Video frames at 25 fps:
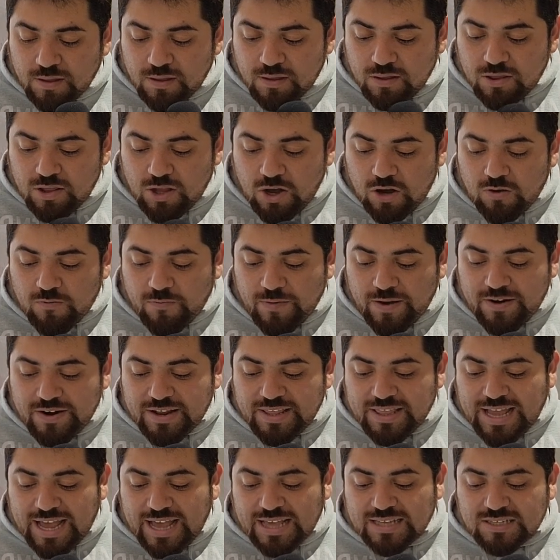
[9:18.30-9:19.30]
Not
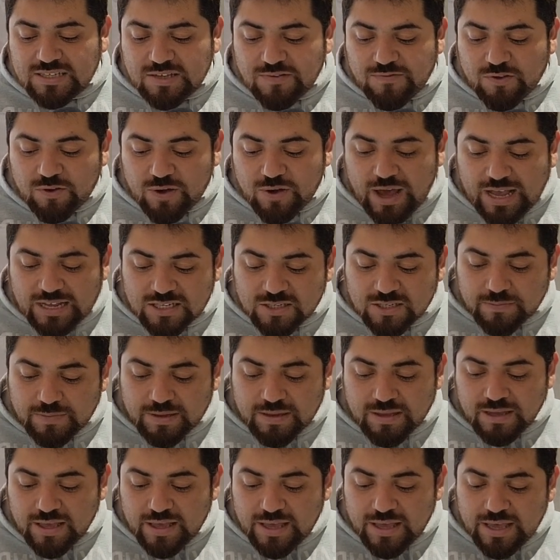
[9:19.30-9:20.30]
very nice if you ask
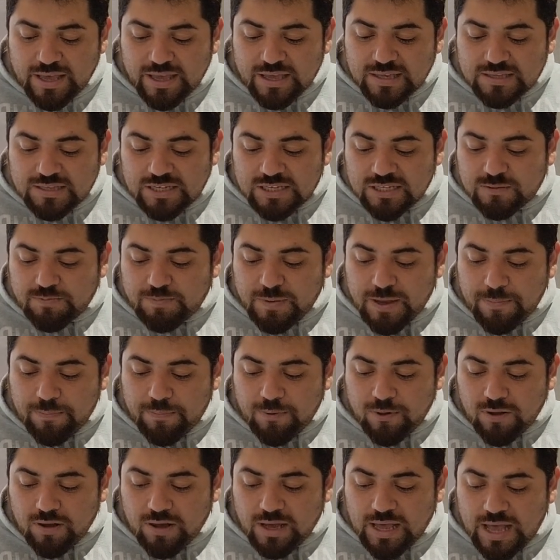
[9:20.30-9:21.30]
me. Since
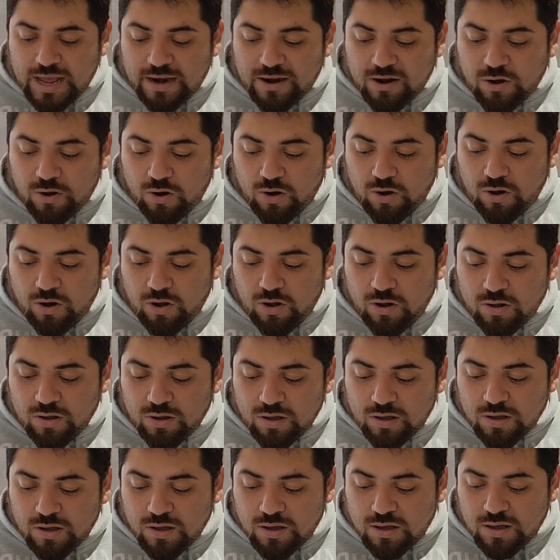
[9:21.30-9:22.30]
people can
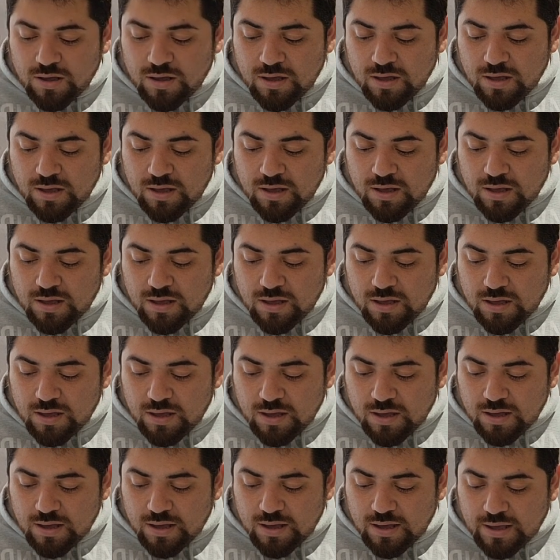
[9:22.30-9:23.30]
all
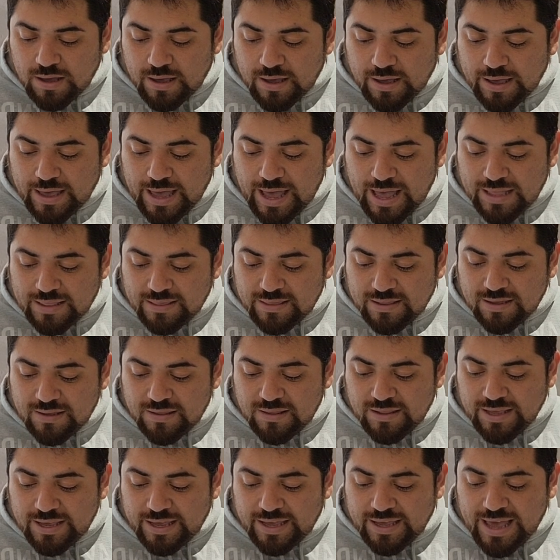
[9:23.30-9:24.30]

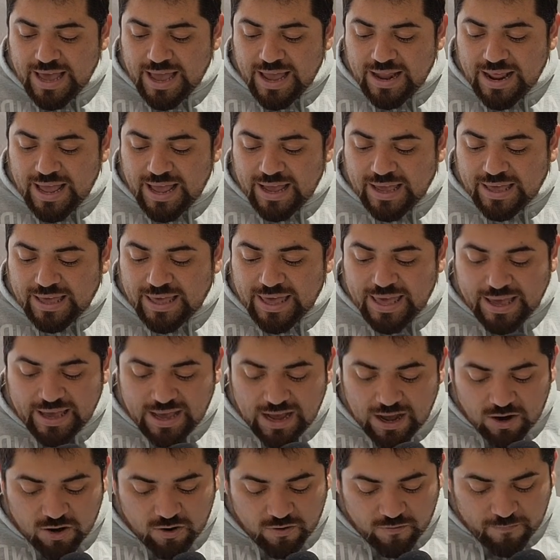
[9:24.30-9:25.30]
candidly get a kick
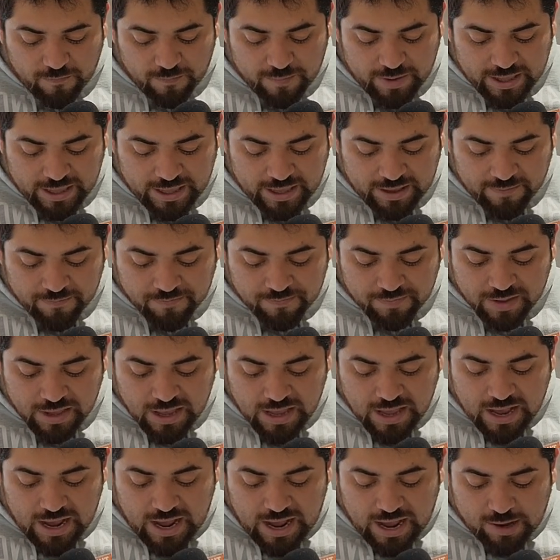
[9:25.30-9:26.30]
out of me,
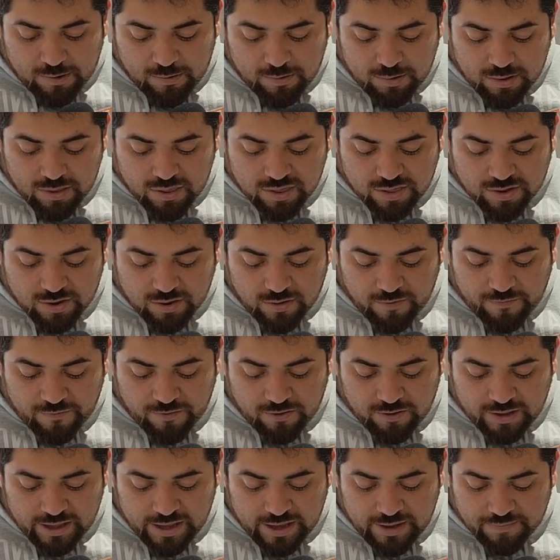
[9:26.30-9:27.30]
I would
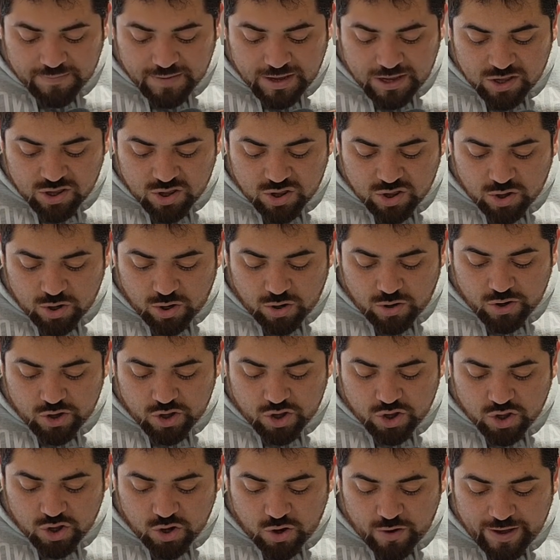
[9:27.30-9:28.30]
truthfully enjoy
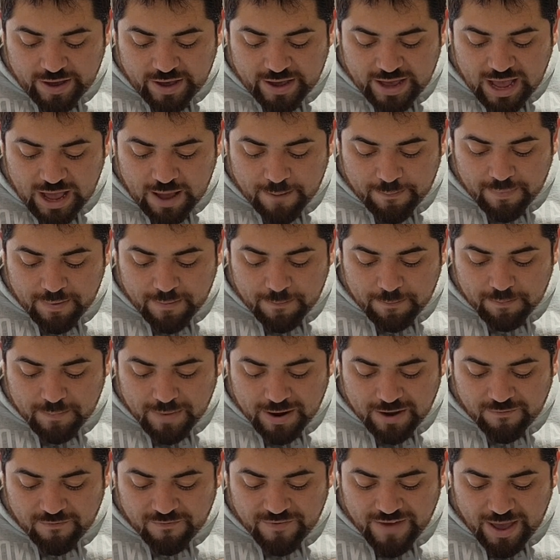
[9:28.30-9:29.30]
showing up
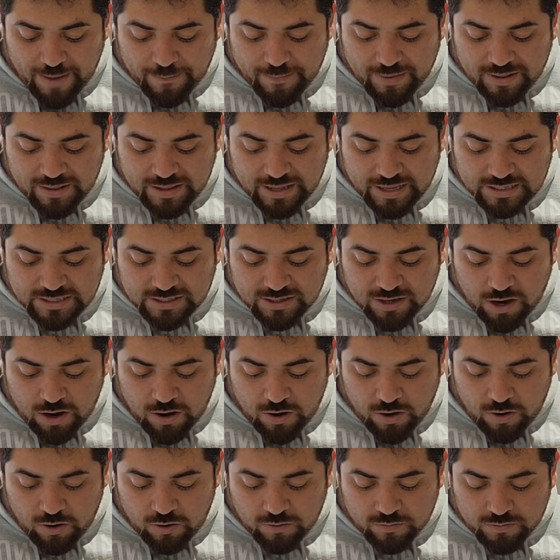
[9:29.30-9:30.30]
my family's
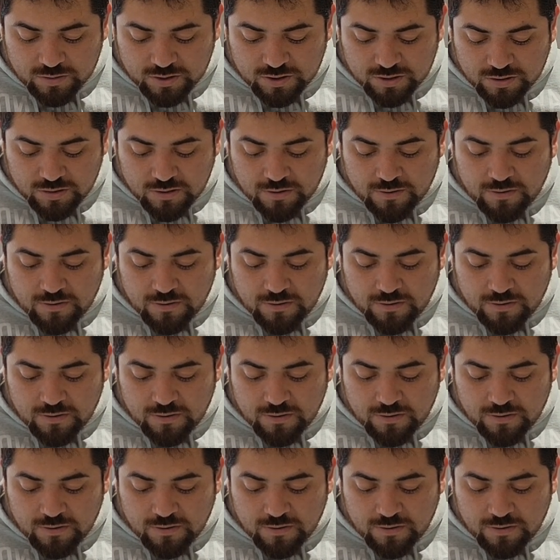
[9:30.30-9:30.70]
homes